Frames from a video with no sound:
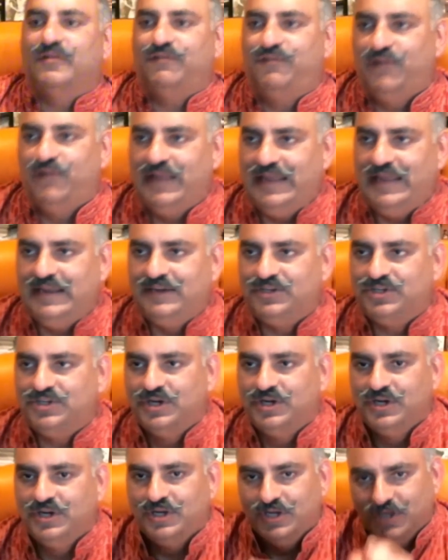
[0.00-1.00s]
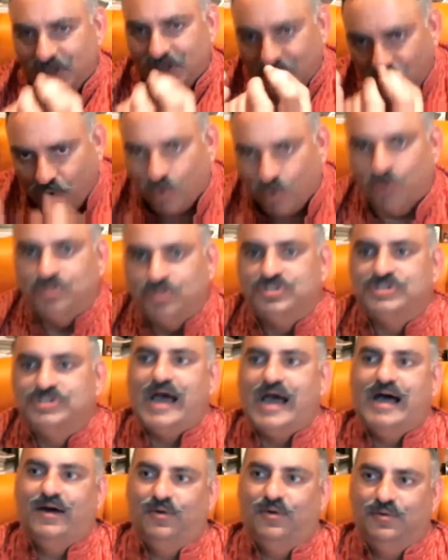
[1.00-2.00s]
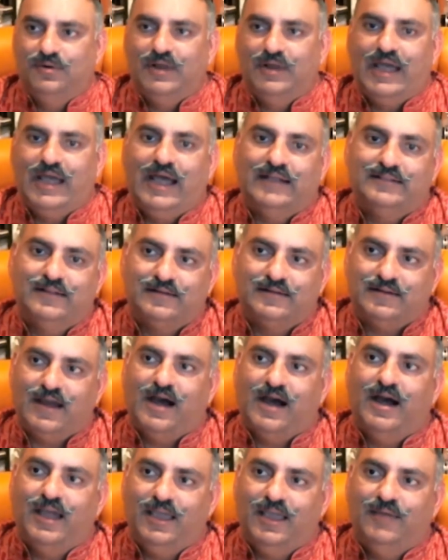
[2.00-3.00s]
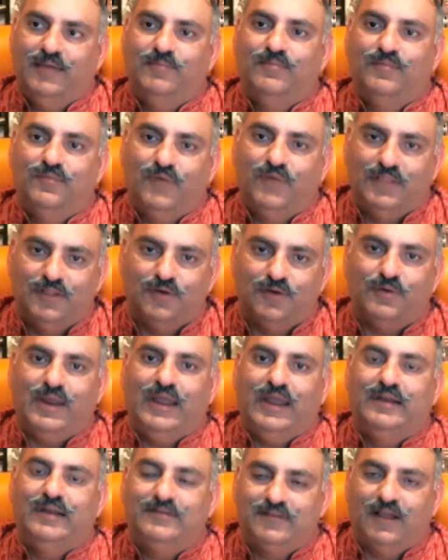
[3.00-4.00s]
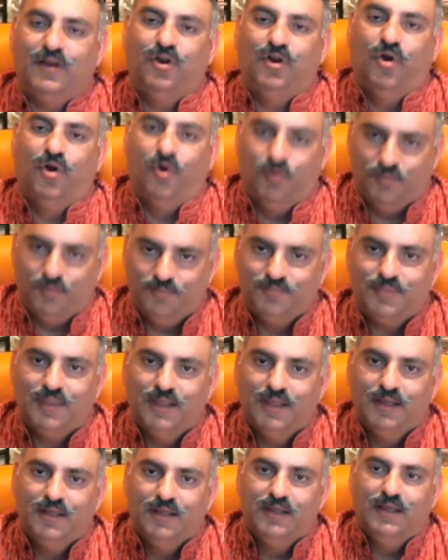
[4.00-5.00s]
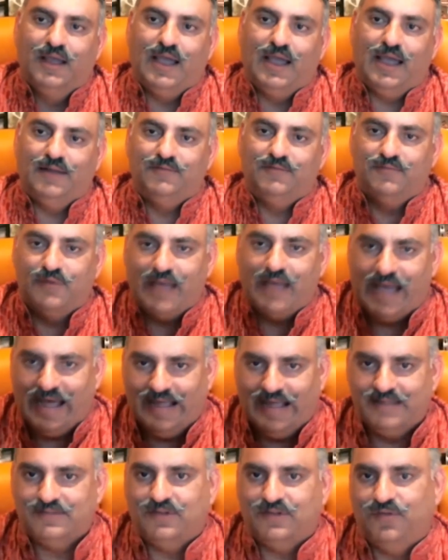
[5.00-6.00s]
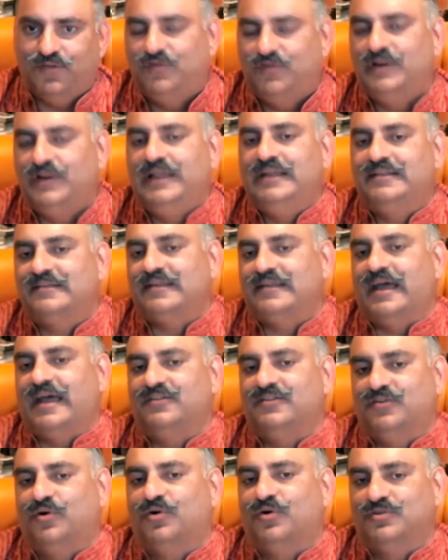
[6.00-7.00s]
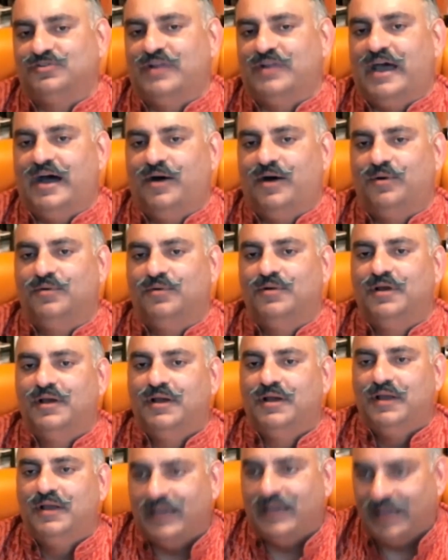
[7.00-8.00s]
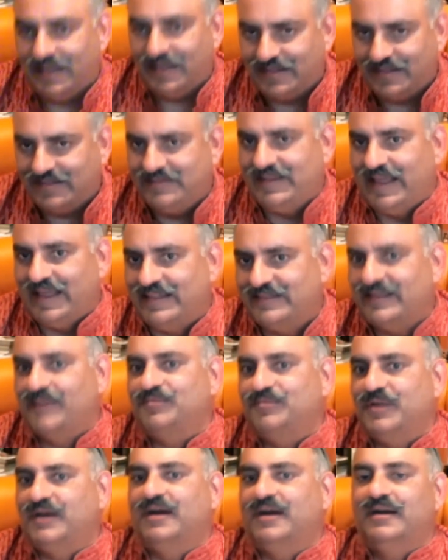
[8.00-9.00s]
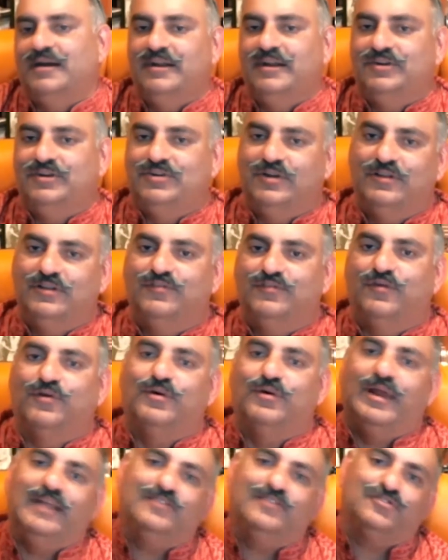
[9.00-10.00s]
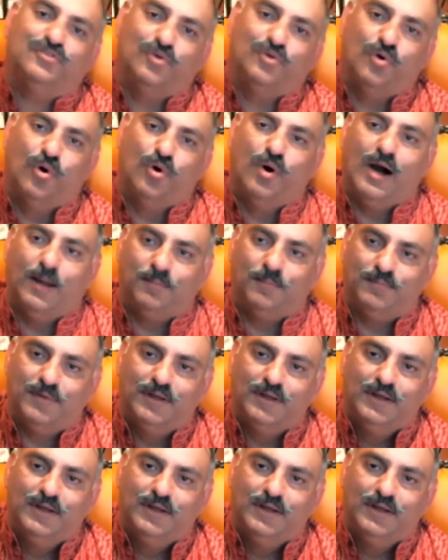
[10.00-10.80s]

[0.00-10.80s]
fleet goes down at the time when the rates are low. And as the fleet size goes down, it sets up the conditions for rates to go up.